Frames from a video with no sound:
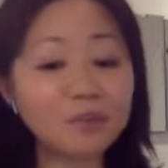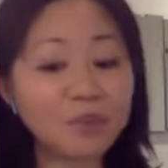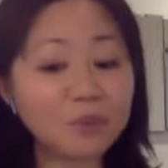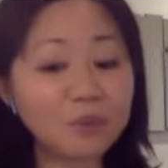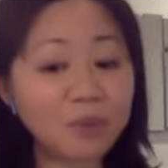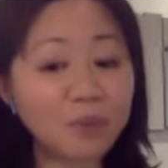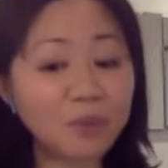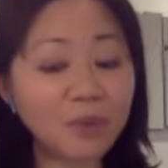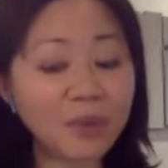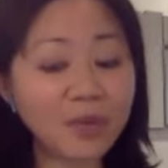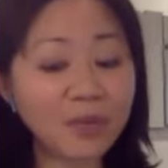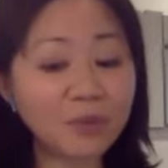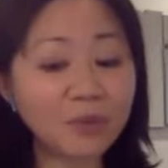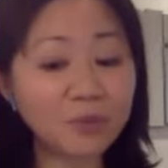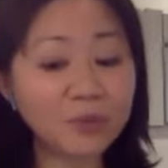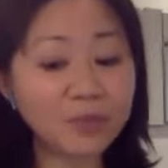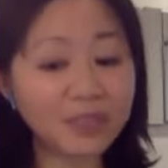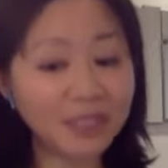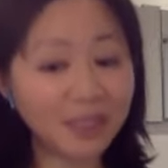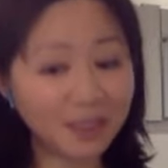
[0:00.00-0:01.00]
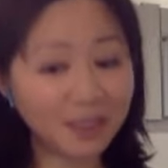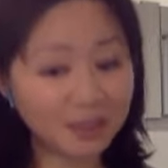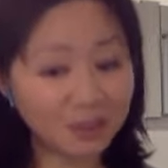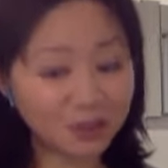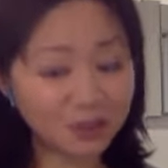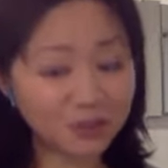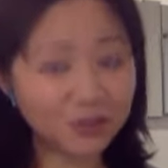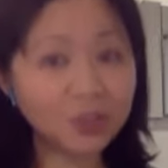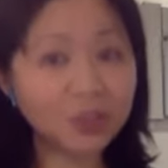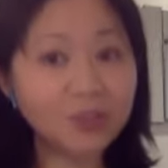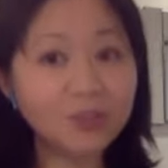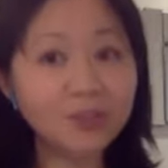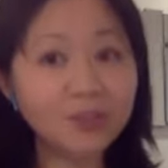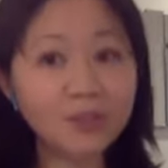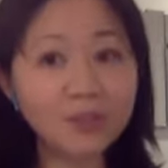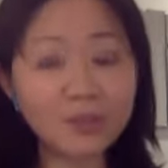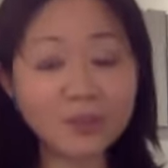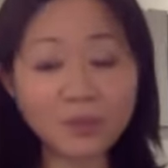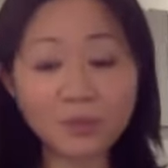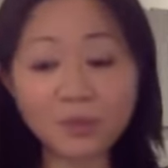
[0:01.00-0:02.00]
Newman would retain control.
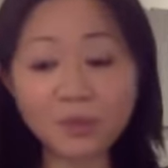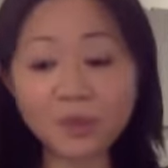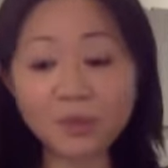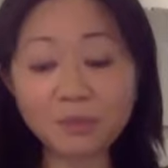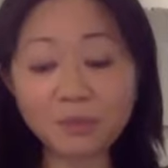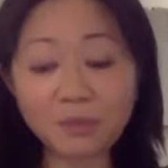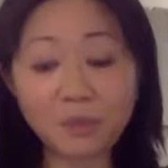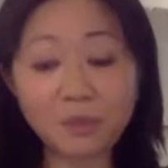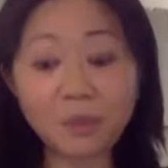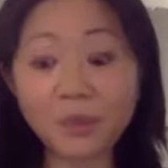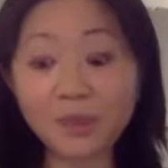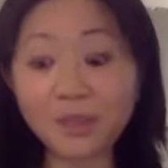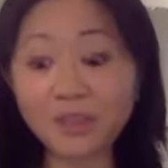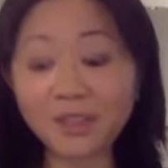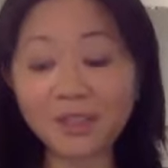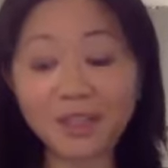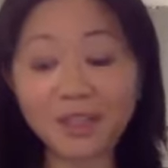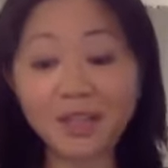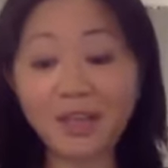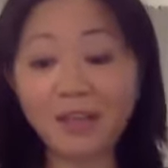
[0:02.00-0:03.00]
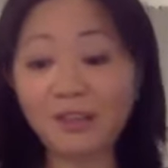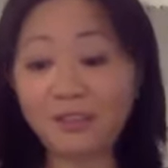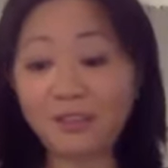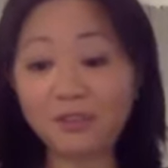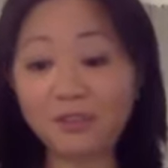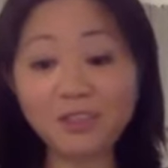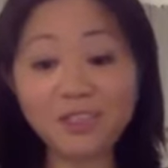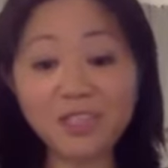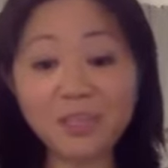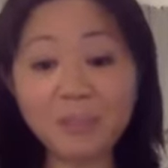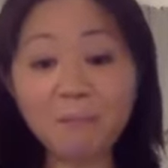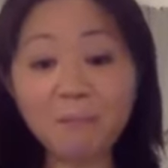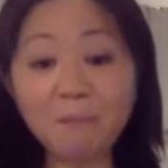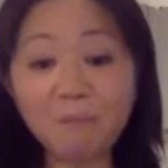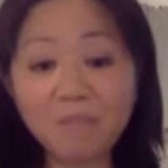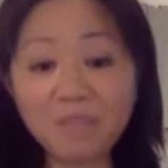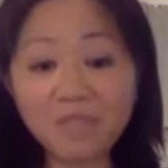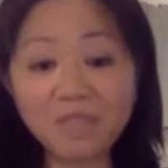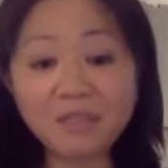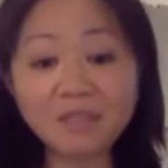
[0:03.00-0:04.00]
He would be worth $13
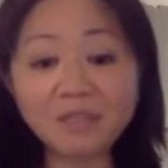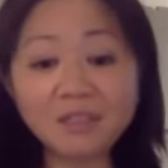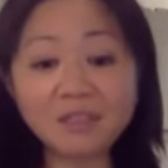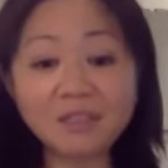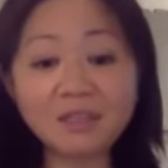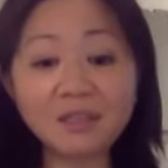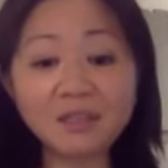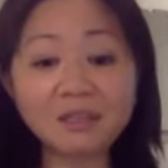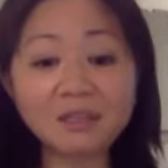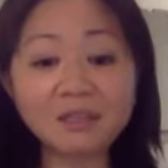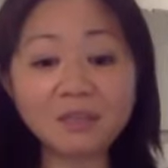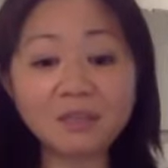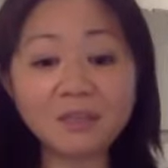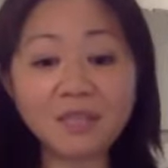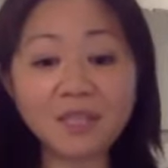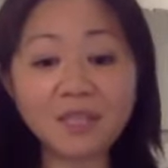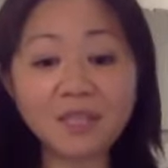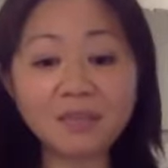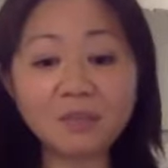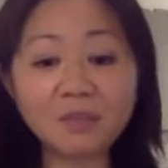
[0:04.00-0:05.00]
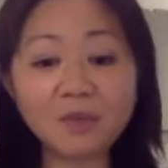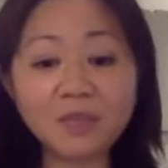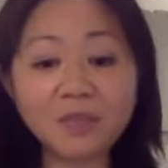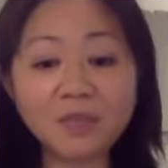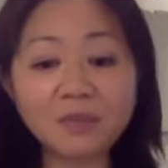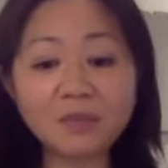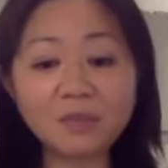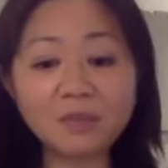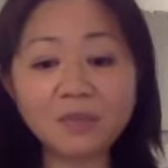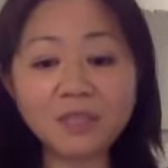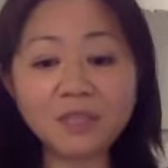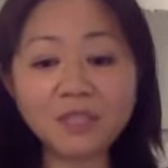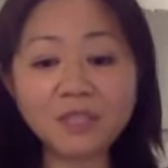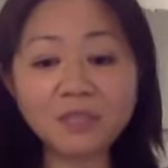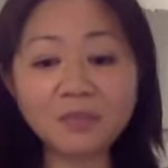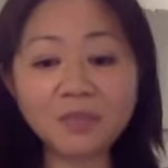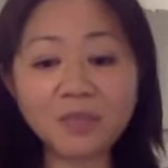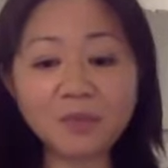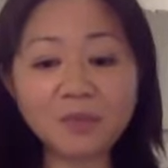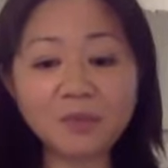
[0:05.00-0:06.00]
billion, making him one of the
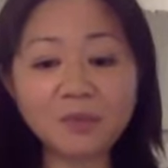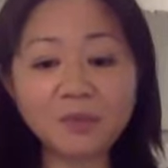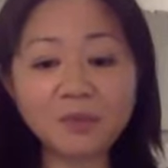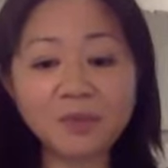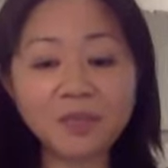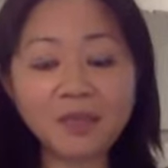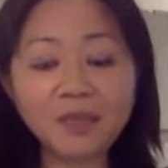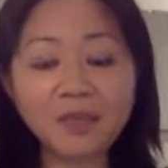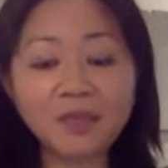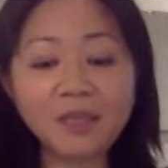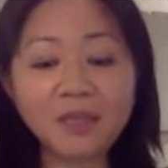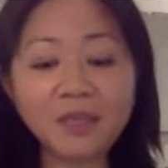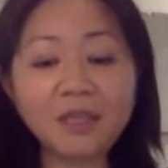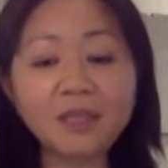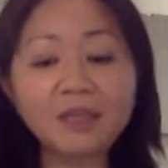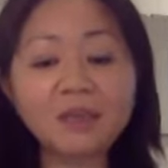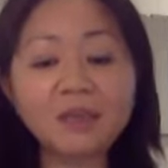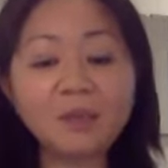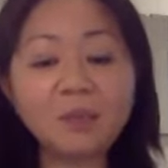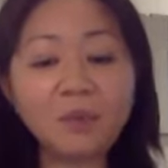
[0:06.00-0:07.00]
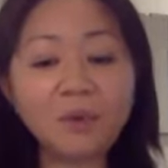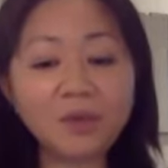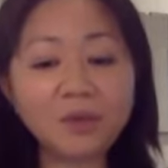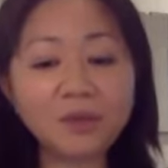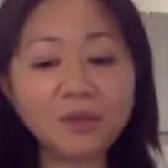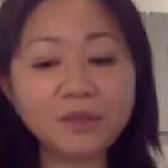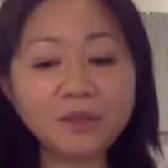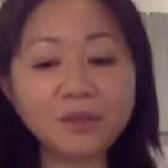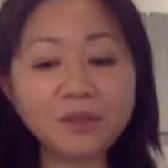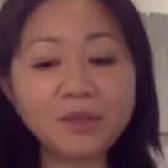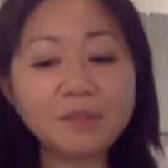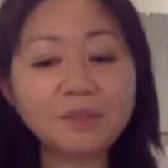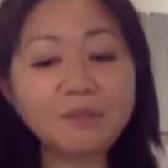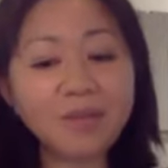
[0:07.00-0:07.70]
richest people in the world.